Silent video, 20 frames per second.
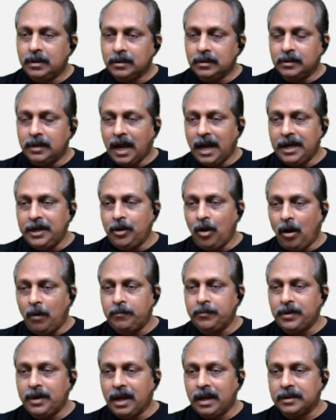Died of
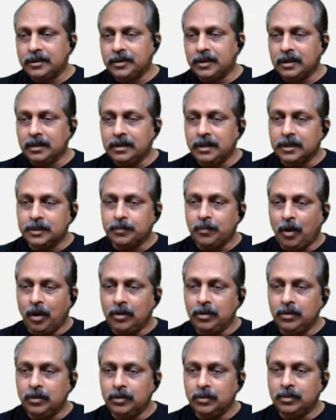cancer. Yes,
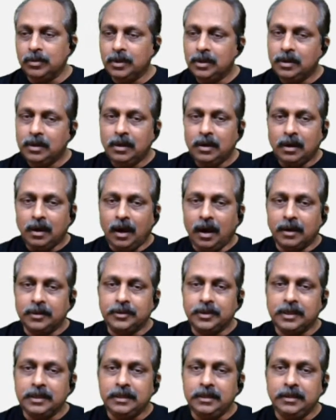Balu.
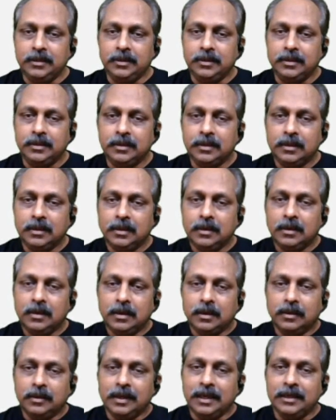Answer is
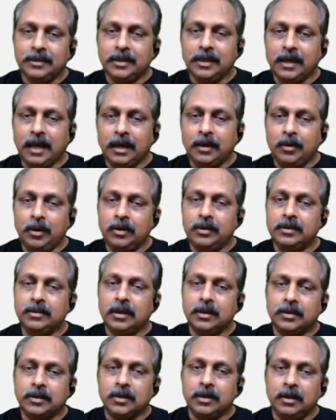there is an error in
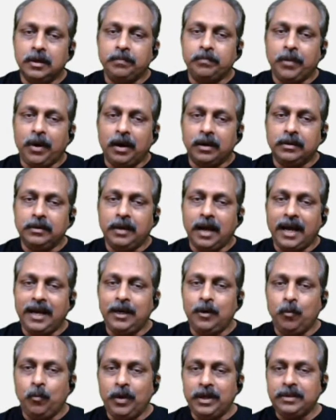the third part. Died
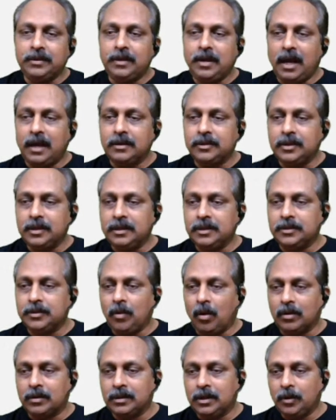with cancer is
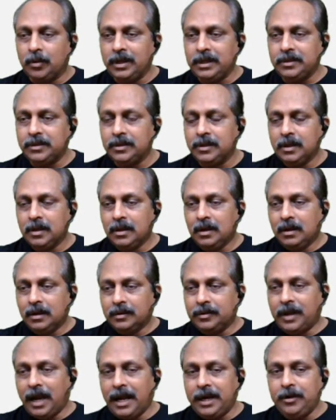not correct.
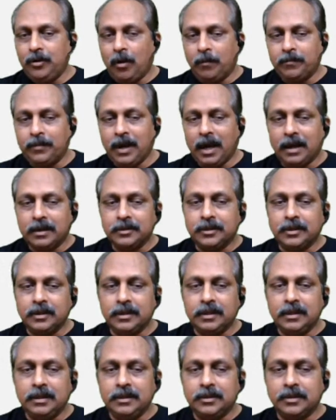Died of cancer
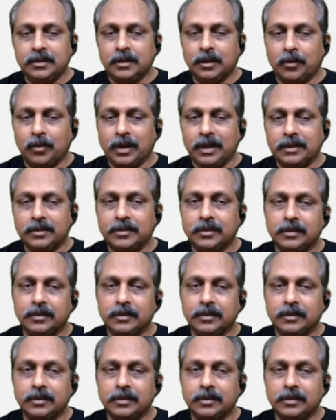is correct.